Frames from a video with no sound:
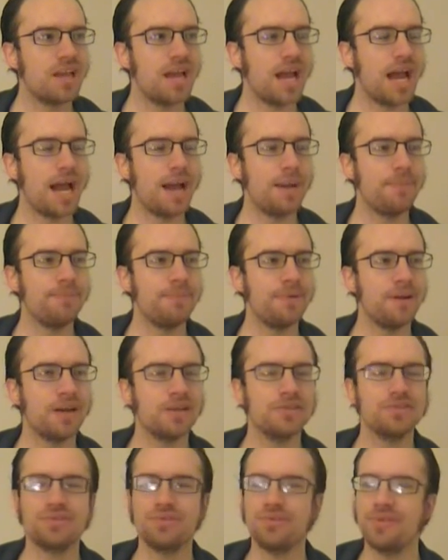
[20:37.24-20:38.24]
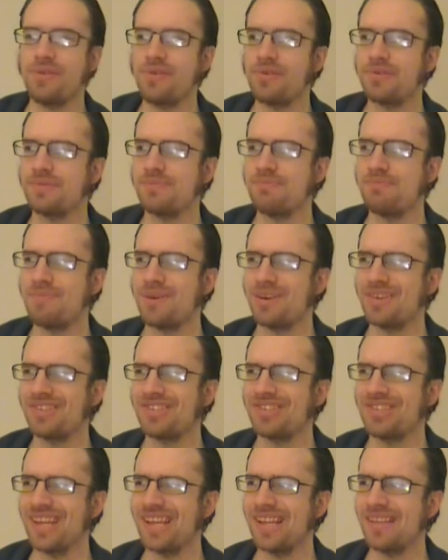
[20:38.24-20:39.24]
I'm not sure there's
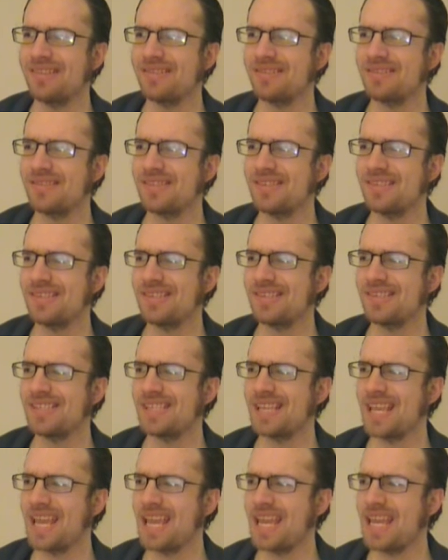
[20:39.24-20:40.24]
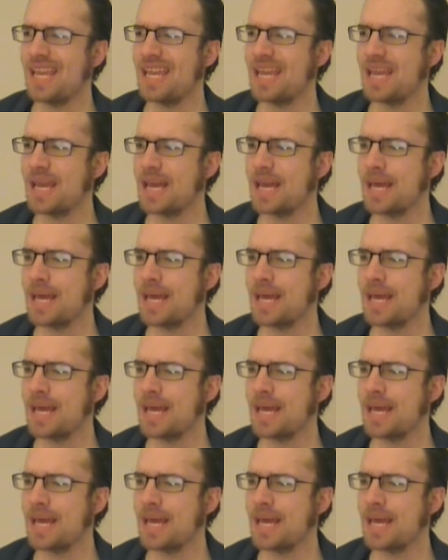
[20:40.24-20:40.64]
much else to say.